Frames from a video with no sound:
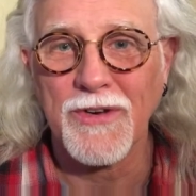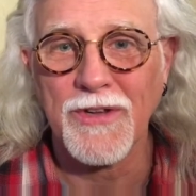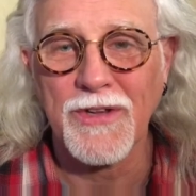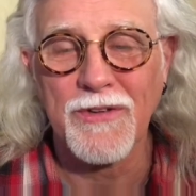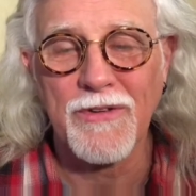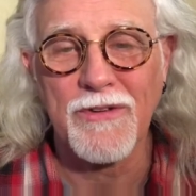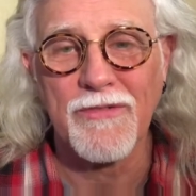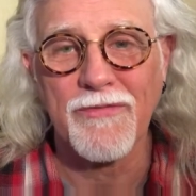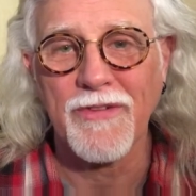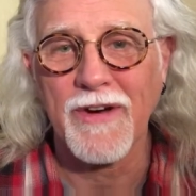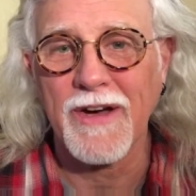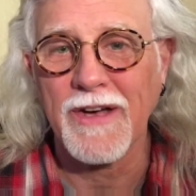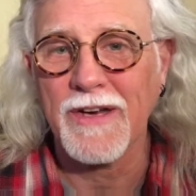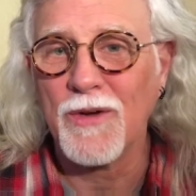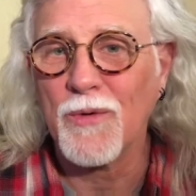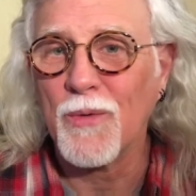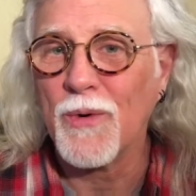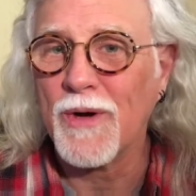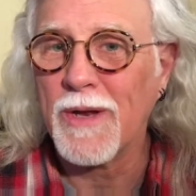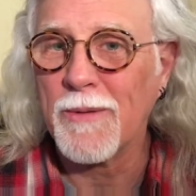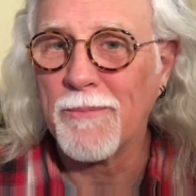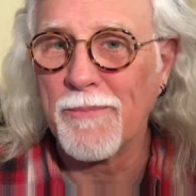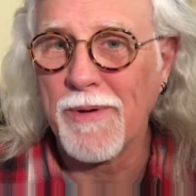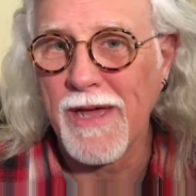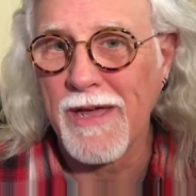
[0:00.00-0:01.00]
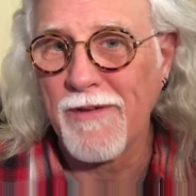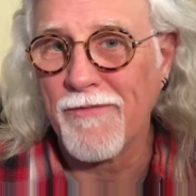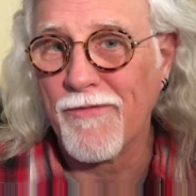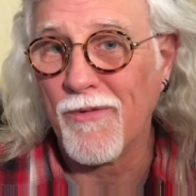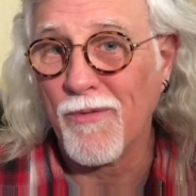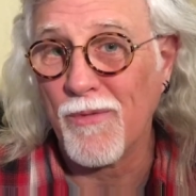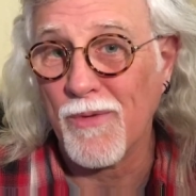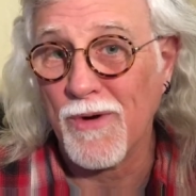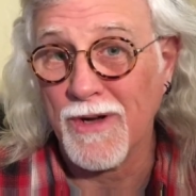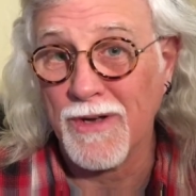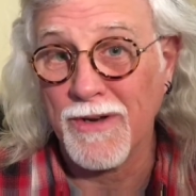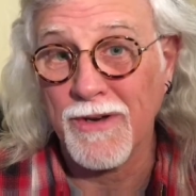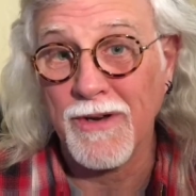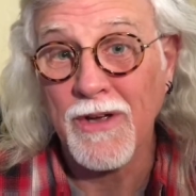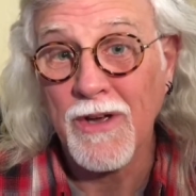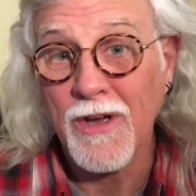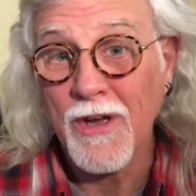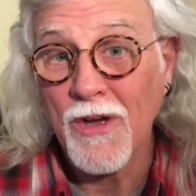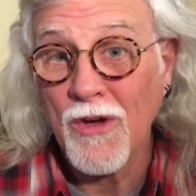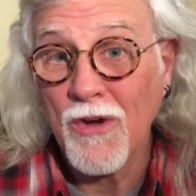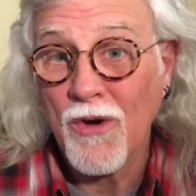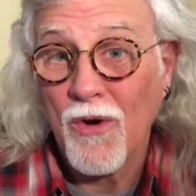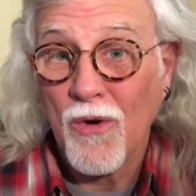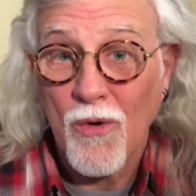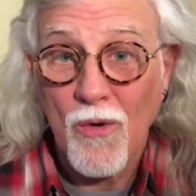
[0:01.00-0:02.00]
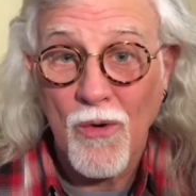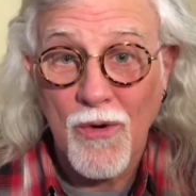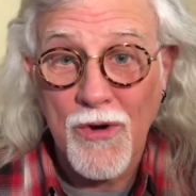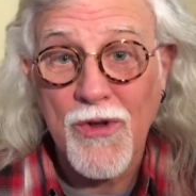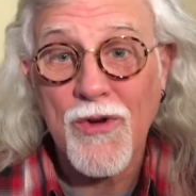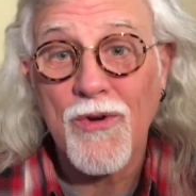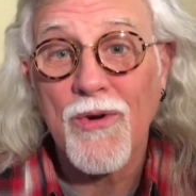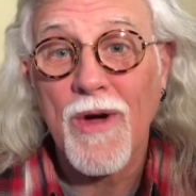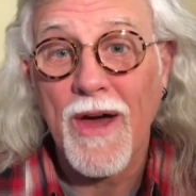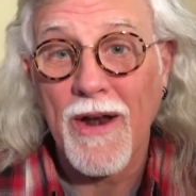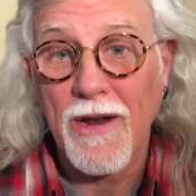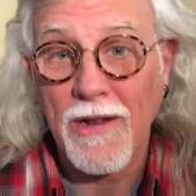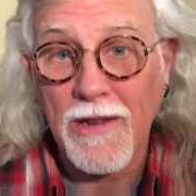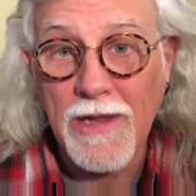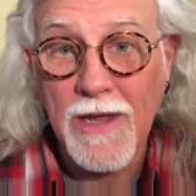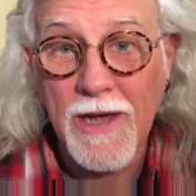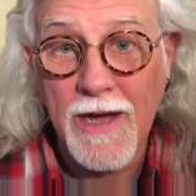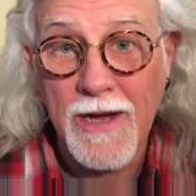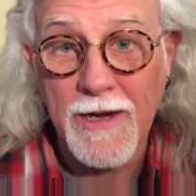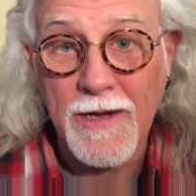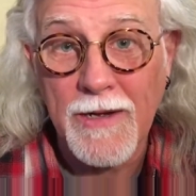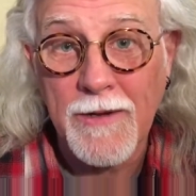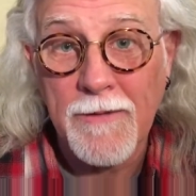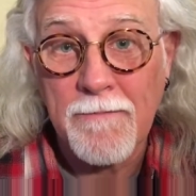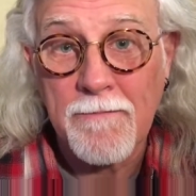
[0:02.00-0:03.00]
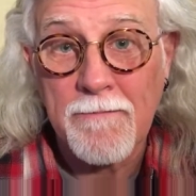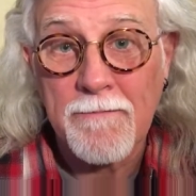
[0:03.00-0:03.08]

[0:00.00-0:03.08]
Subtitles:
You find a way to pay for one or you're out of luck.